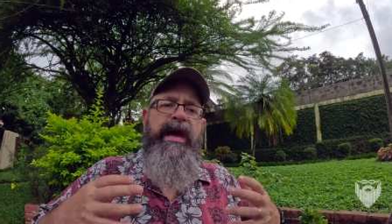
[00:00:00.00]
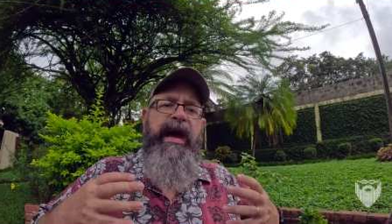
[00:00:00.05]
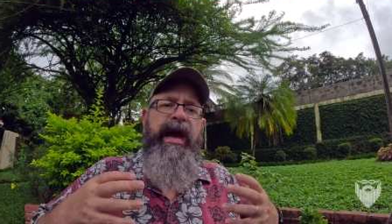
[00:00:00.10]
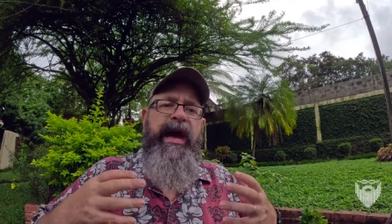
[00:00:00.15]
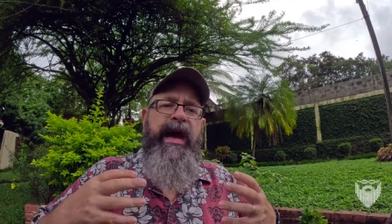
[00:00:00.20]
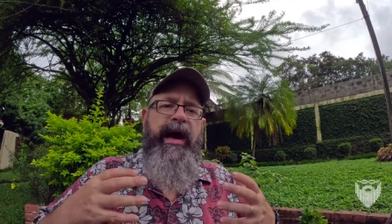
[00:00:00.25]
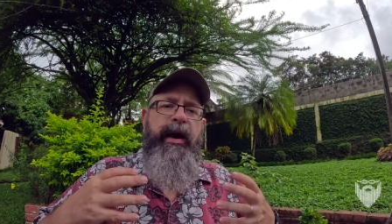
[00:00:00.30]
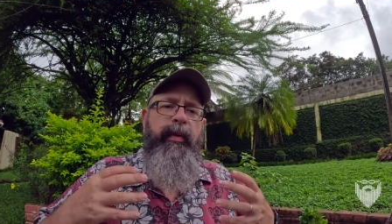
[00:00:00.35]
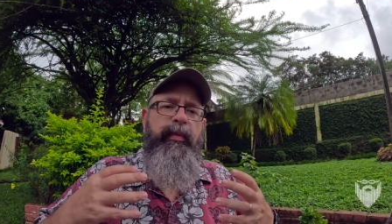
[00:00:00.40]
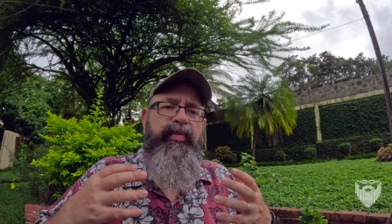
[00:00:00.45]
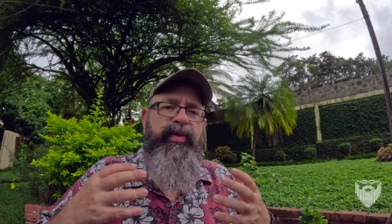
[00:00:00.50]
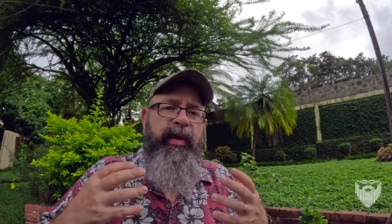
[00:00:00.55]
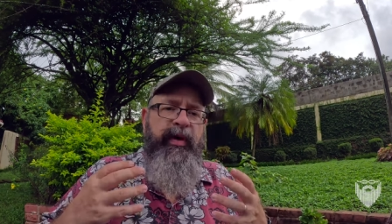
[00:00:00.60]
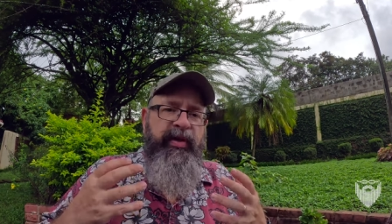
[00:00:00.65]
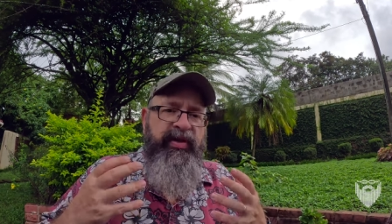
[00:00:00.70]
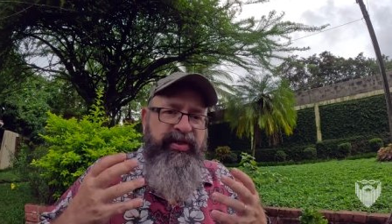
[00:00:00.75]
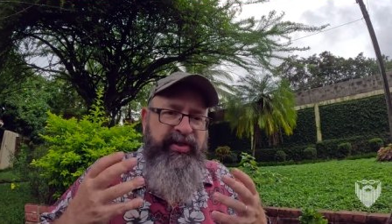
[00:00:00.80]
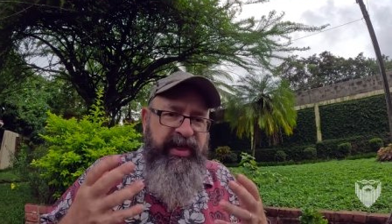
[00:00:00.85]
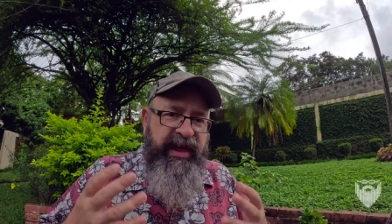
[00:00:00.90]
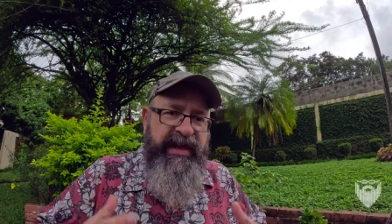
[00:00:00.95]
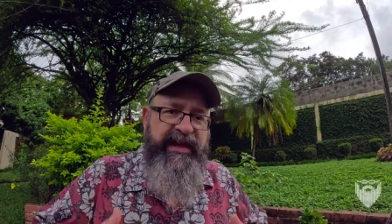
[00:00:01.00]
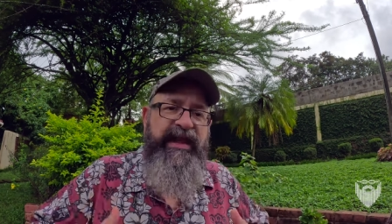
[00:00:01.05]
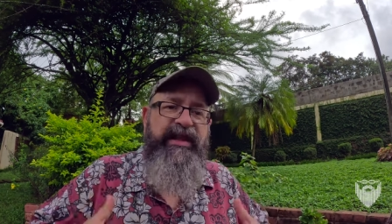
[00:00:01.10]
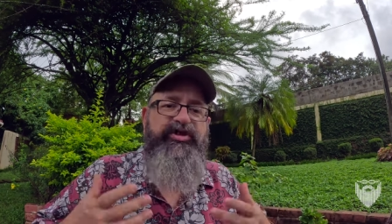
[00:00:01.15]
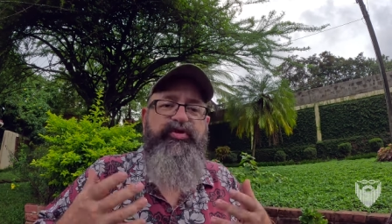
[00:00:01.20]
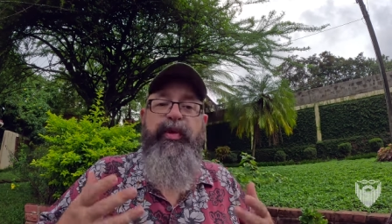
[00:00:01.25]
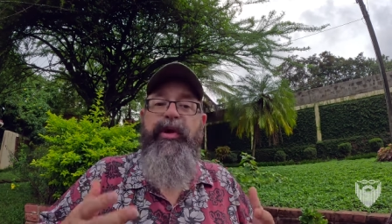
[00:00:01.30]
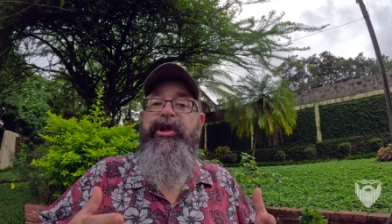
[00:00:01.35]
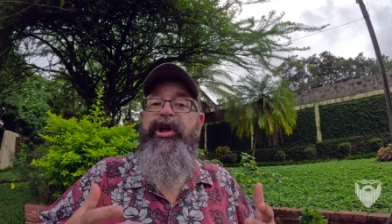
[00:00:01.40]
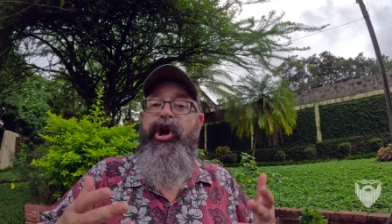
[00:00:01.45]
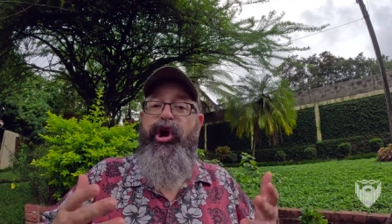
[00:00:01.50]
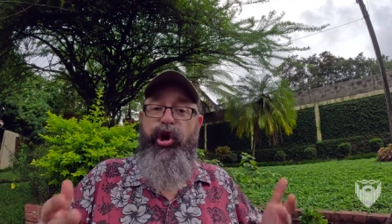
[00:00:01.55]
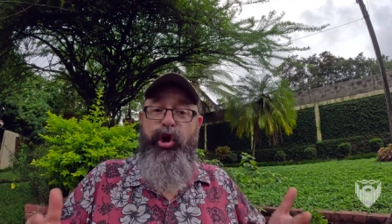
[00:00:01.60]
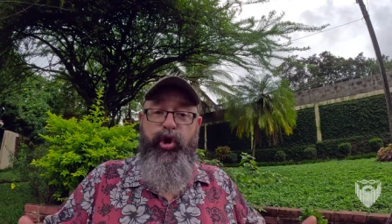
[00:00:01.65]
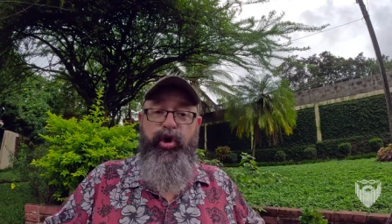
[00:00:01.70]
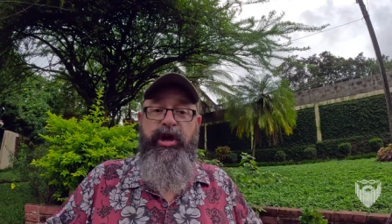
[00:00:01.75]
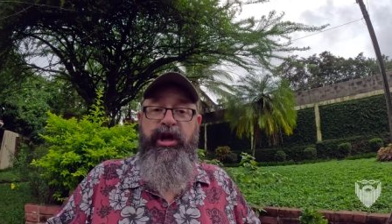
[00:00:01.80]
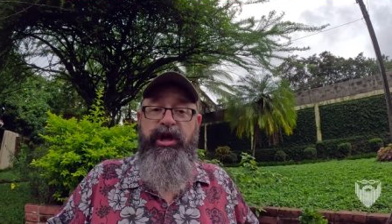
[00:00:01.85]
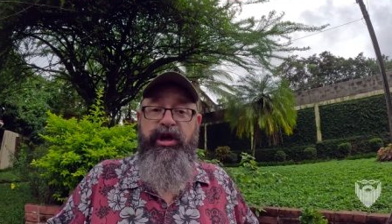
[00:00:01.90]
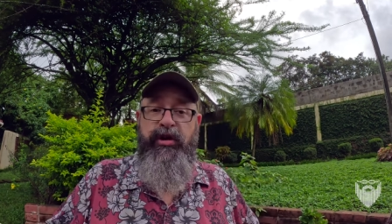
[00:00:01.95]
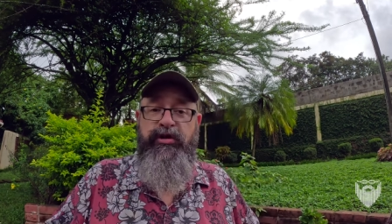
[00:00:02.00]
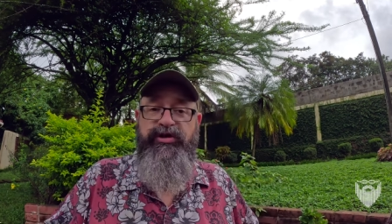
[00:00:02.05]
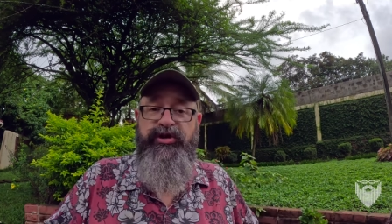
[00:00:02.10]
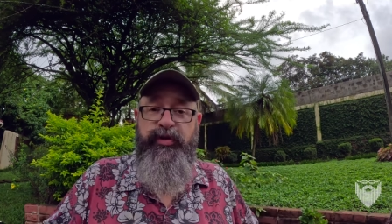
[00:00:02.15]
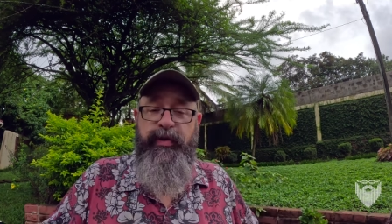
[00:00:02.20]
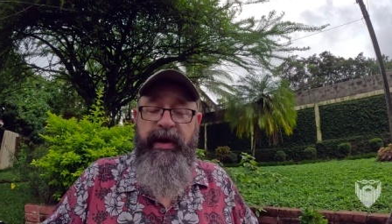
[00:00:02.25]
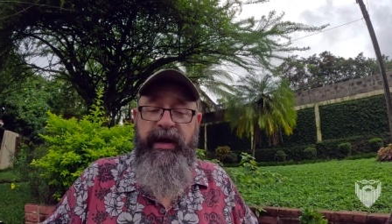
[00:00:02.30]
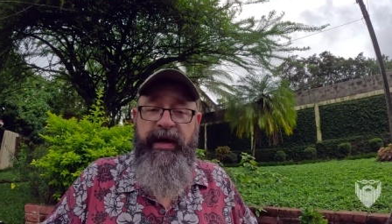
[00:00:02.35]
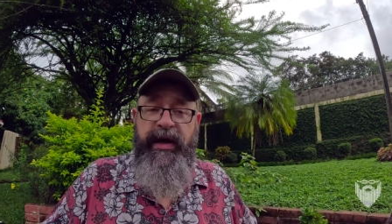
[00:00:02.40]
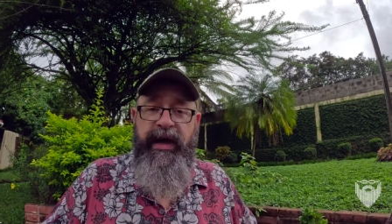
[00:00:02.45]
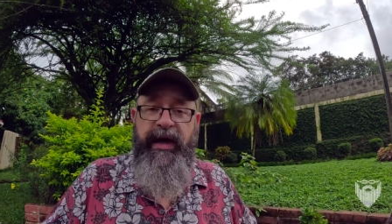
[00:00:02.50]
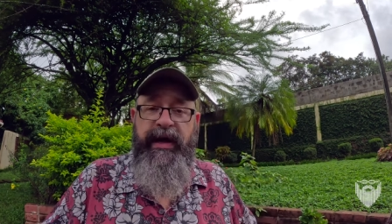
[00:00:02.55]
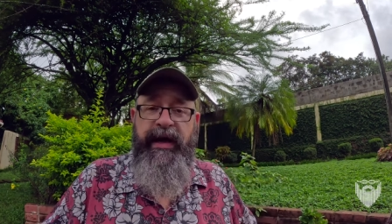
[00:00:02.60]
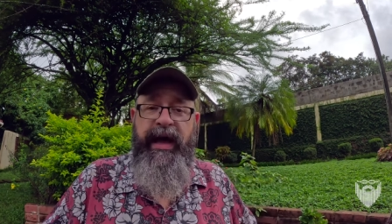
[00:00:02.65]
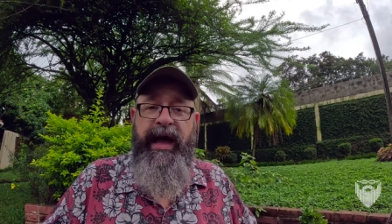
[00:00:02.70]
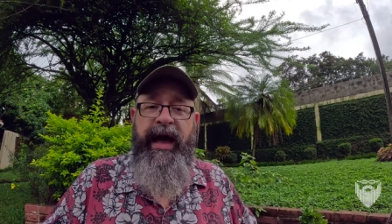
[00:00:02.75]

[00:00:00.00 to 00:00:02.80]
Uh, the thing that's really hurting Costa Rica